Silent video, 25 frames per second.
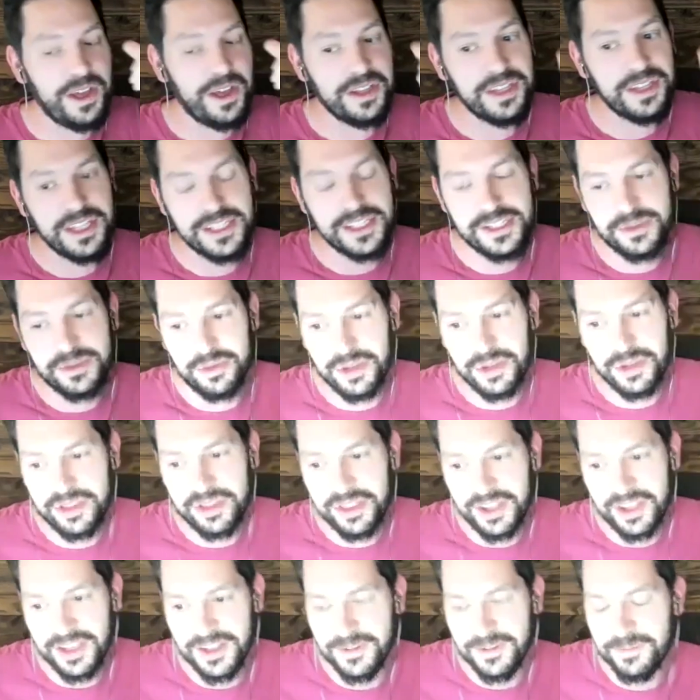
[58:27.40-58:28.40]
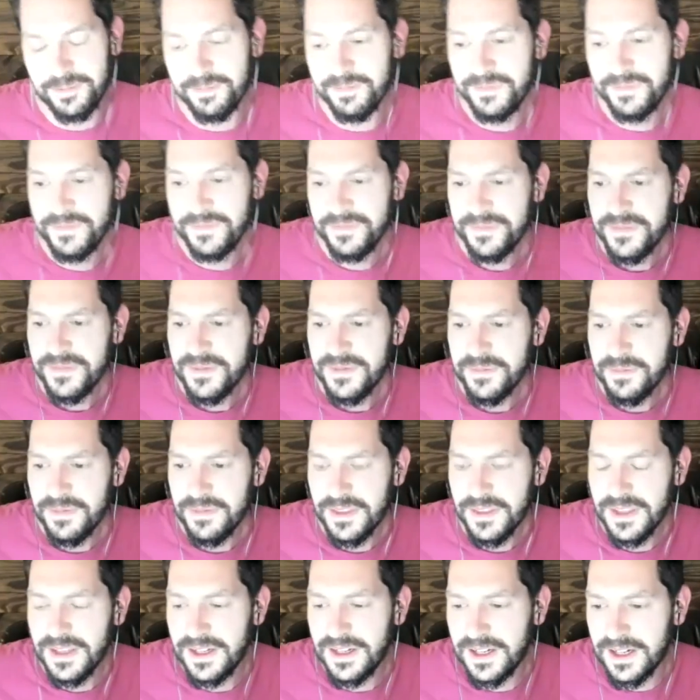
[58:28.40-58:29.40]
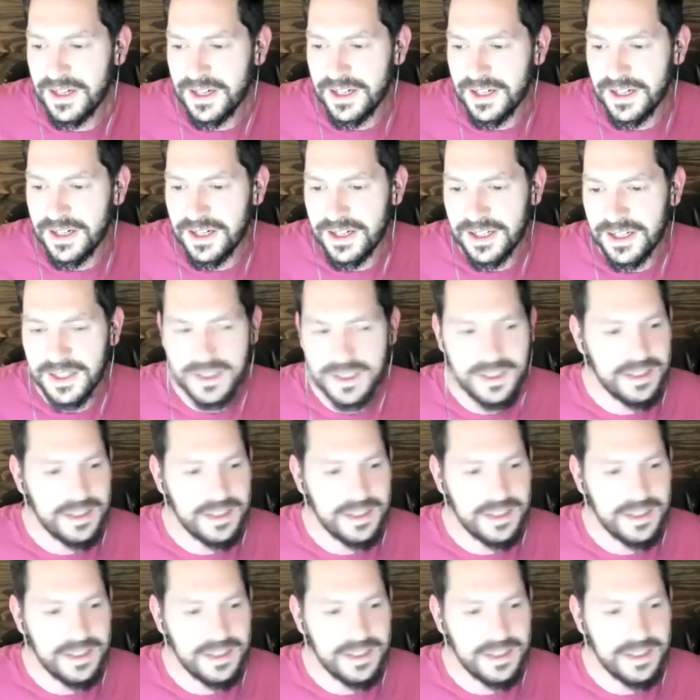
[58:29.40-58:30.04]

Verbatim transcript: this with um, uh,